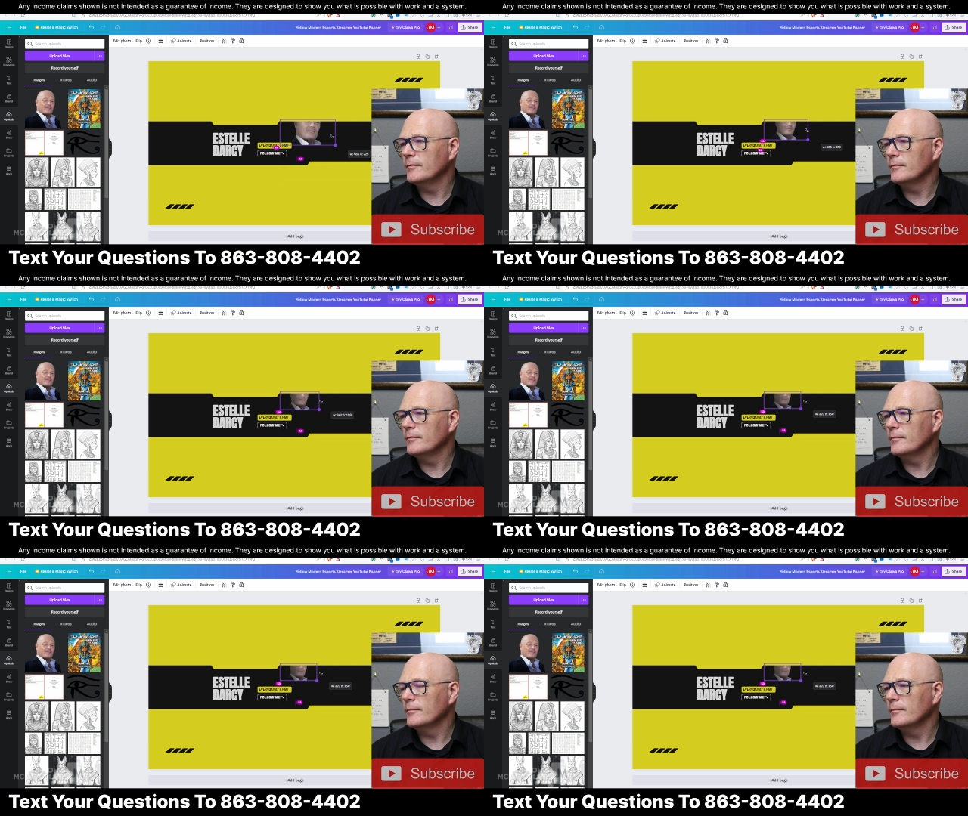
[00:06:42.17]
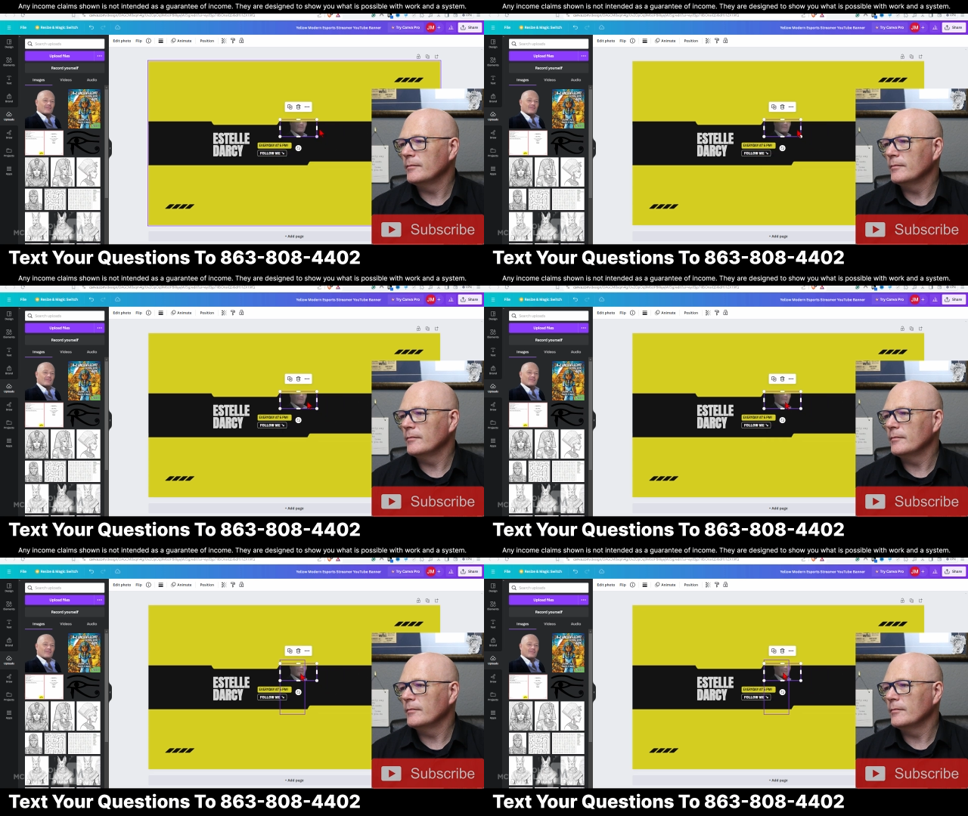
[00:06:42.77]

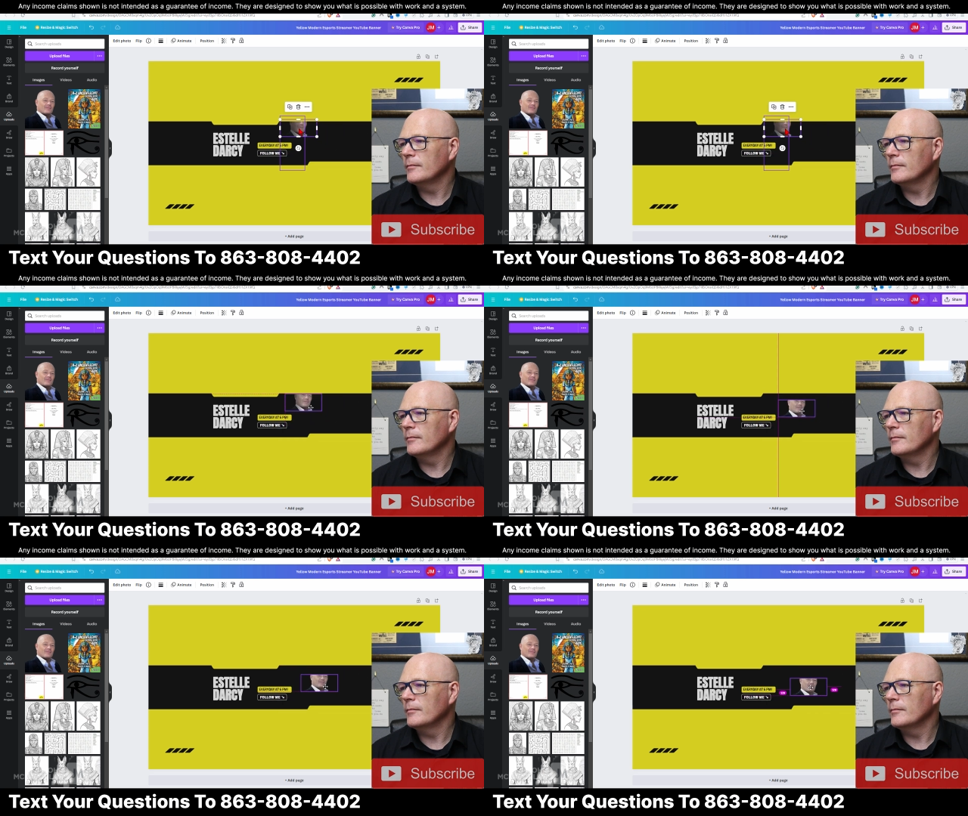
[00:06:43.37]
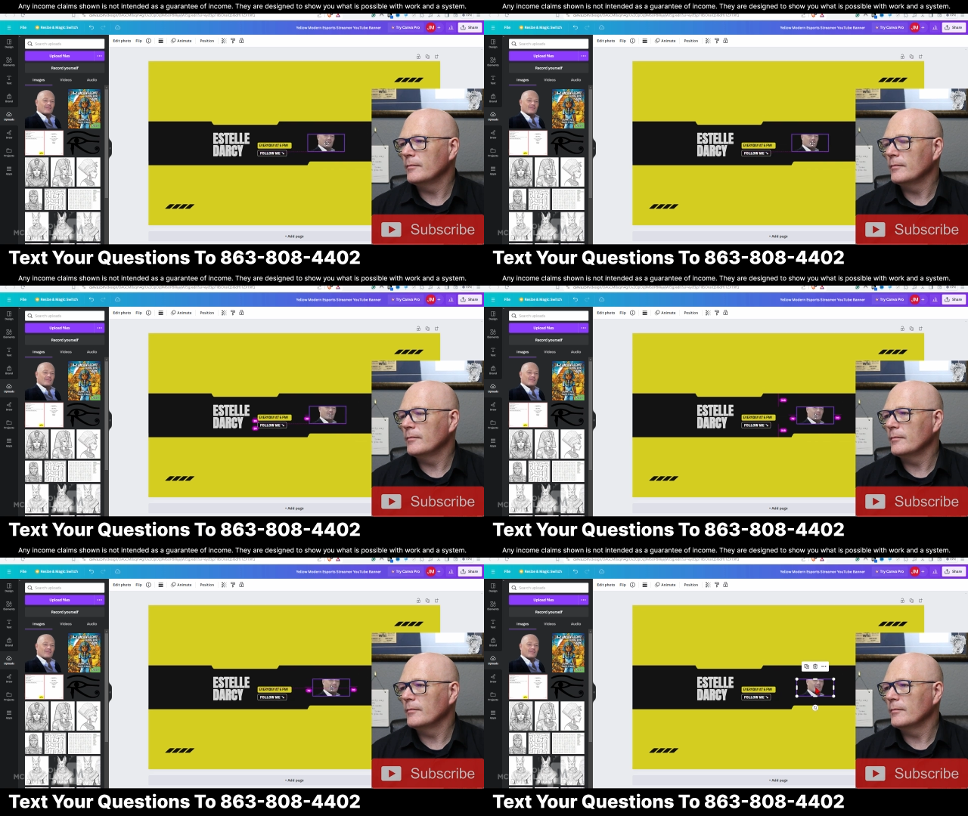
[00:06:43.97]

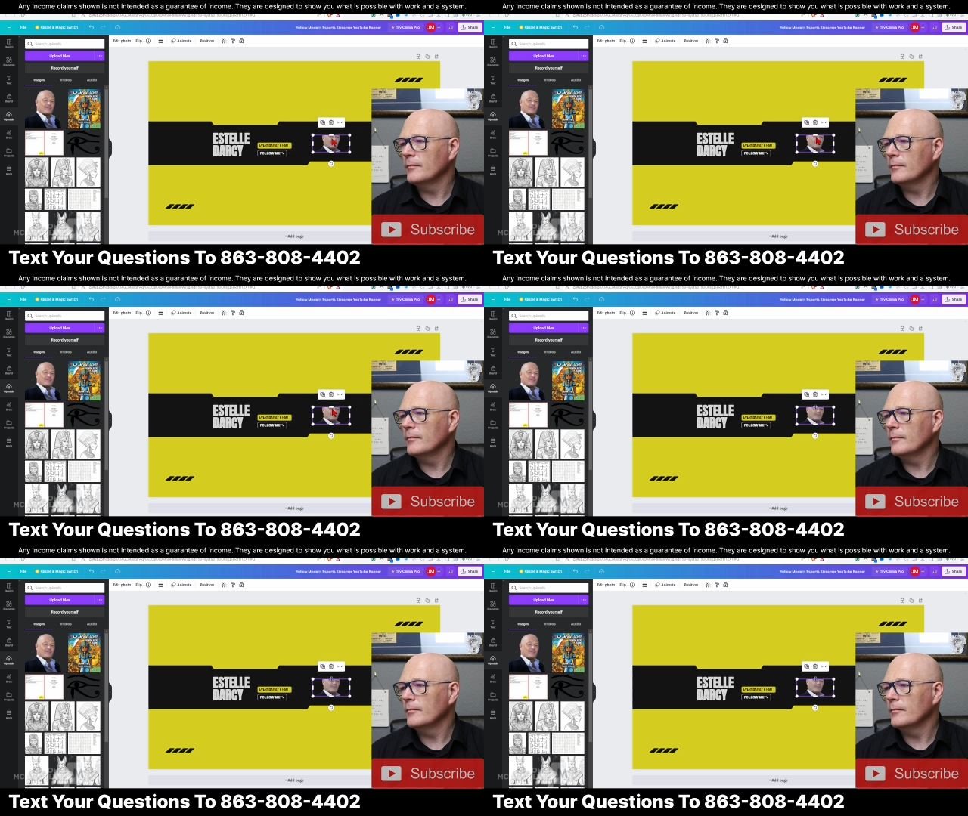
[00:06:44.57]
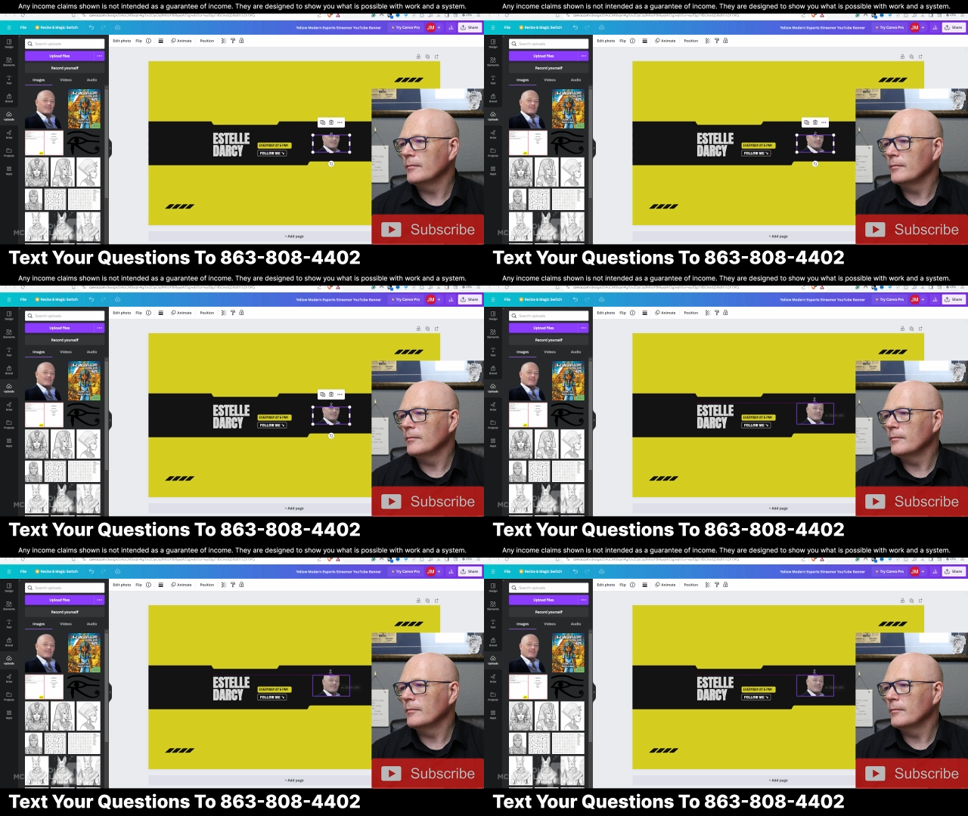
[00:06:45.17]
[no speech]